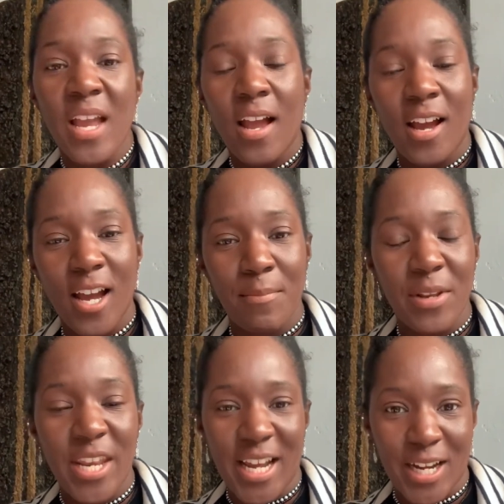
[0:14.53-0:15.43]

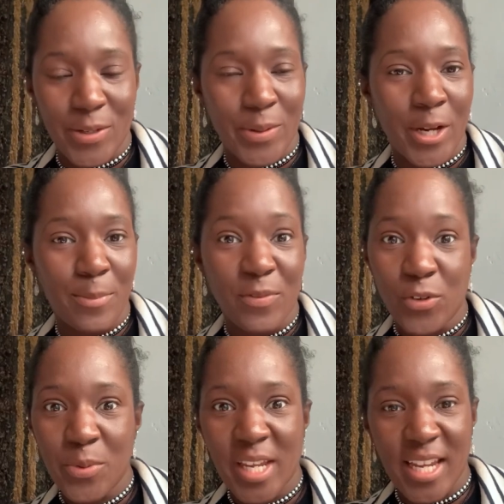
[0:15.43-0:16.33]
Before
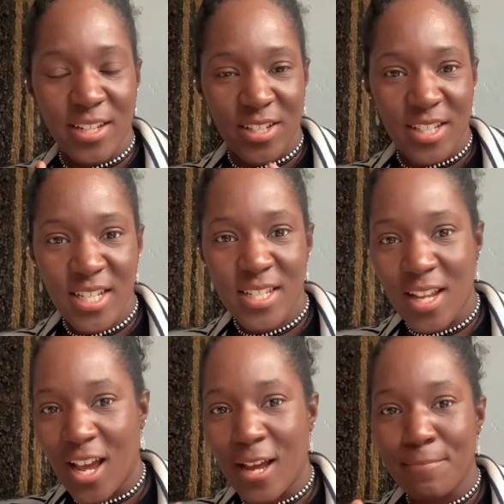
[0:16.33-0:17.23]
we get into this,
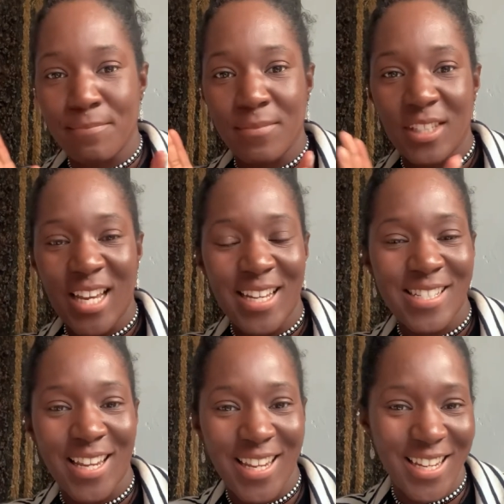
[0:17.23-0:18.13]
yes,
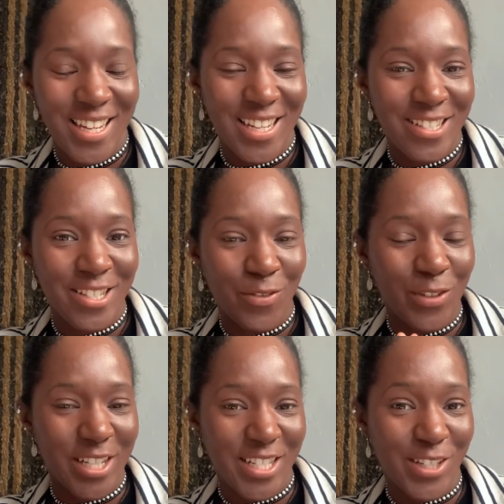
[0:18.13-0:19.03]
he is a
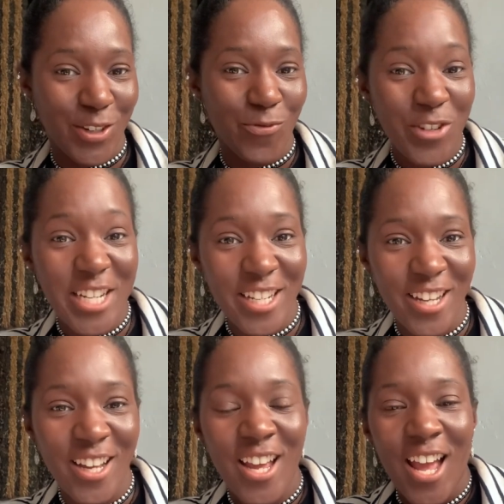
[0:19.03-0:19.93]
fantastic reader.
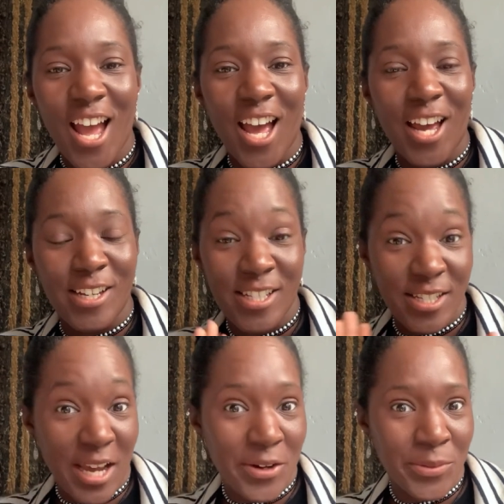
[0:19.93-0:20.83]
He's
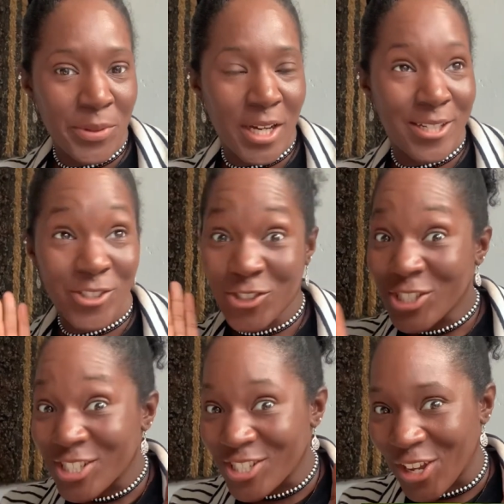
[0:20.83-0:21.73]
now
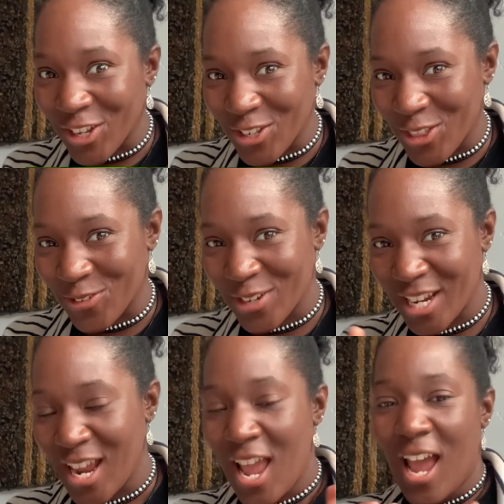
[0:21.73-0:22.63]
just turned 3,
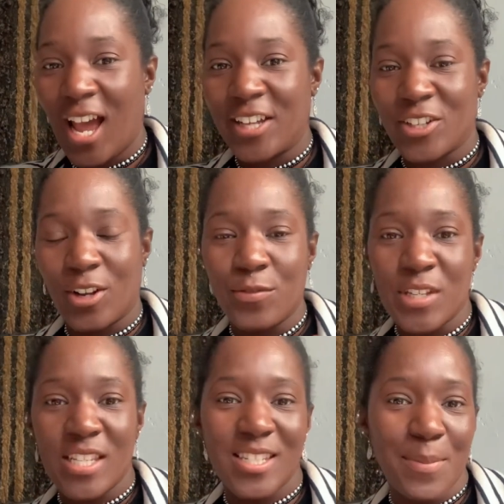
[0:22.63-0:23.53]
and a lot of
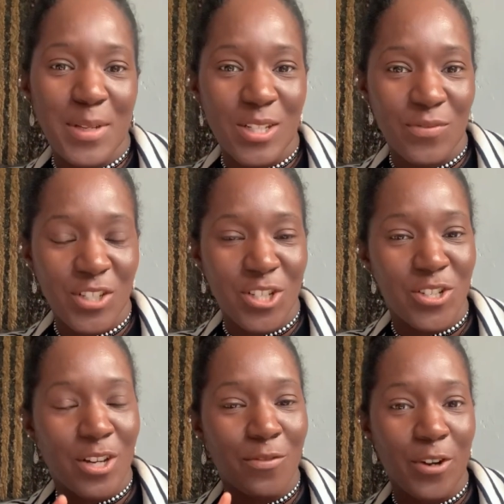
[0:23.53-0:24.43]
these snippets of videos that
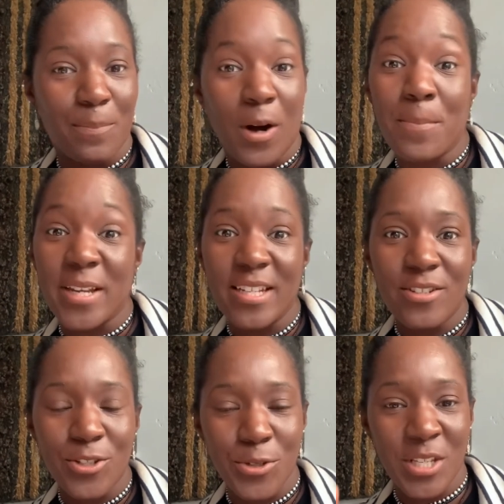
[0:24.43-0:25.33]
I'm going to pop
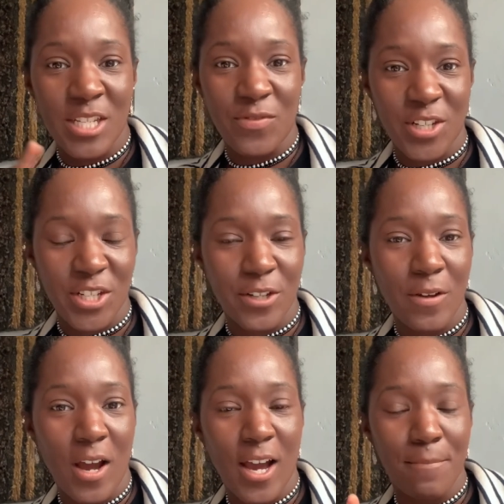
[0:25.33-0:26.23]
into this video
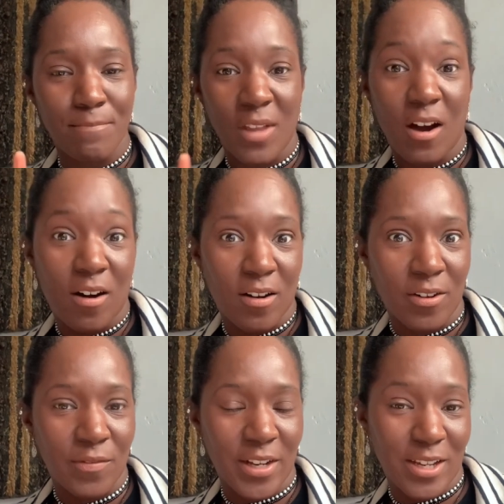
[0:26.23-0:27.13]
are kind of
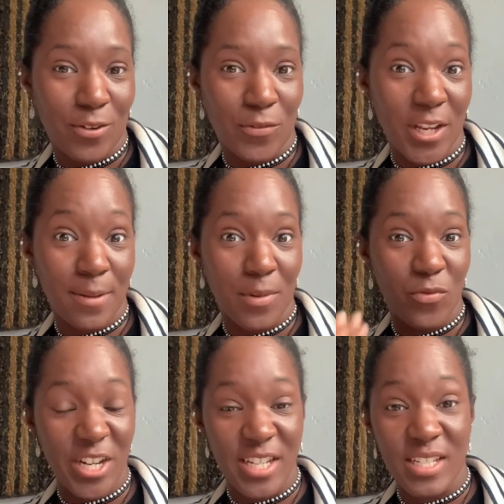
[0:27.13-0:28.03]
like of him
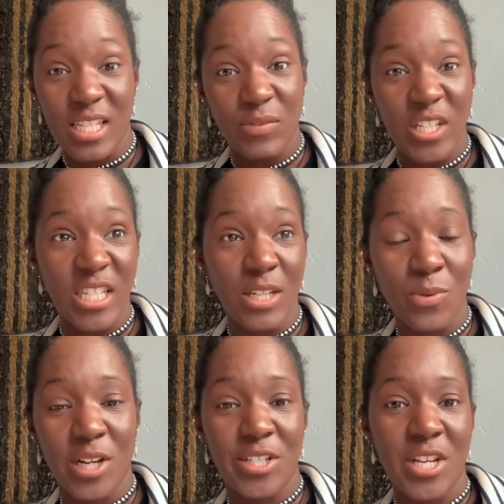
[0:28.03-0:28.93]
reading CVC
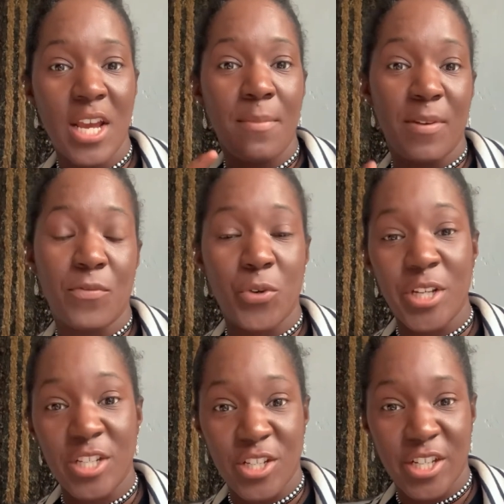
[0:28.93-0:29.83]
words before he
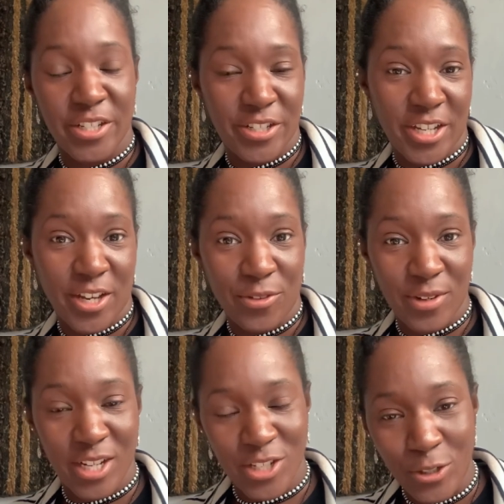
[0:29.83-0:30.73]
turned 3
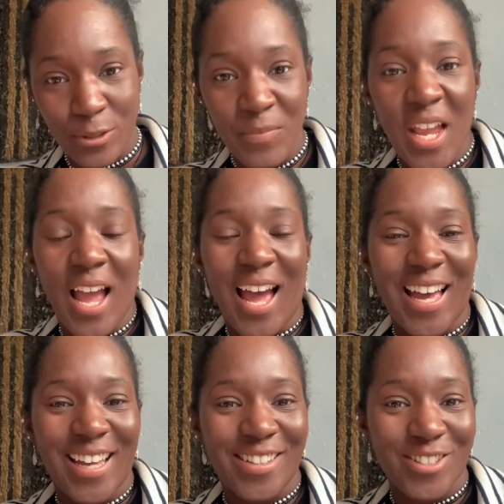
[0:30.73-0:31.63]
years old.
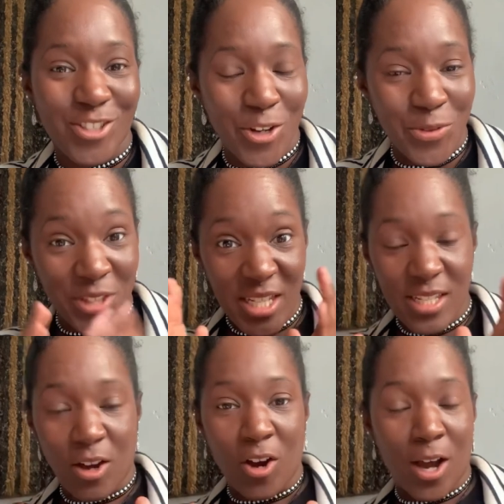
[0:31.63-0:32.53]
And so
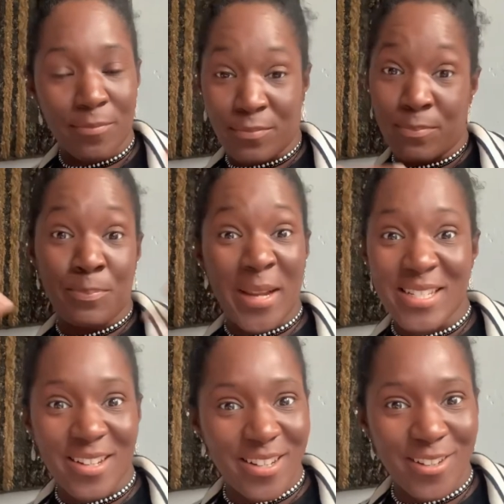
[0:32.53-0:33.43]
I'm
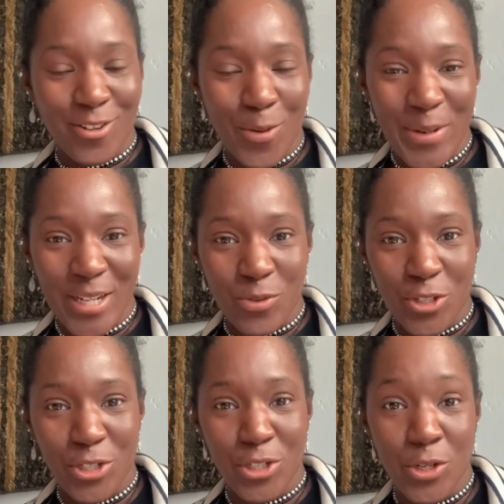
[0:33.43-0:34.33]
basically coming to
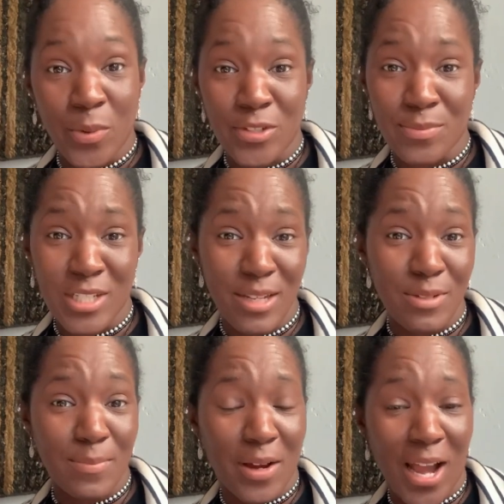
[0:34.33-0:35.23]
you with some tips
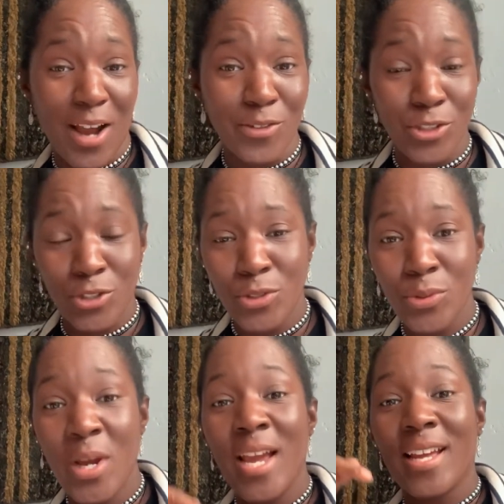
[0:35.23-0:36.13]
about how you
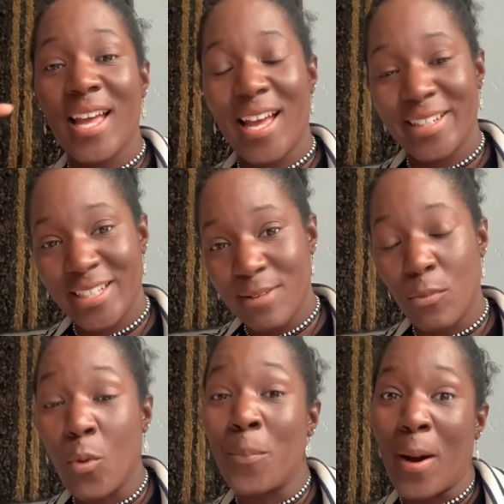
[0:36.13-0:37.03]
can,
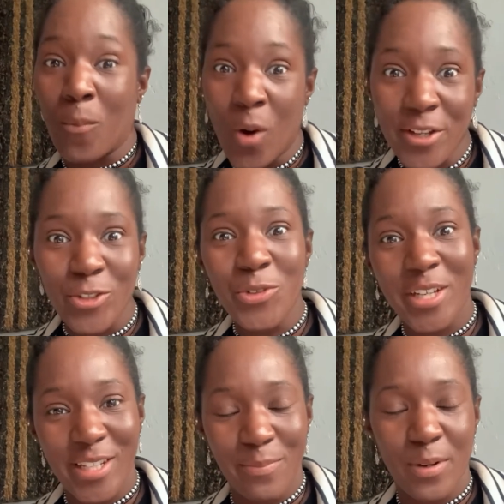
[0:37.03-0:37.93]
or about what you can
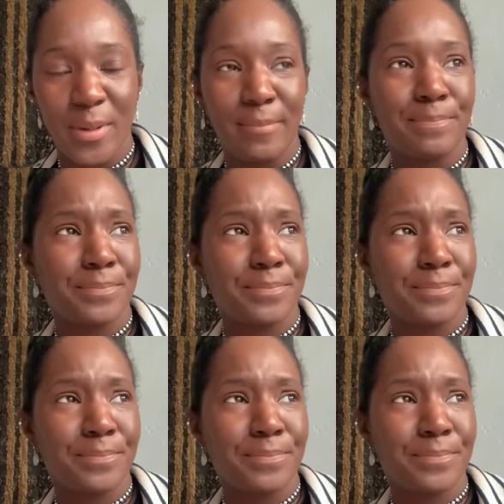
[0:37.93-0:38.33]
implement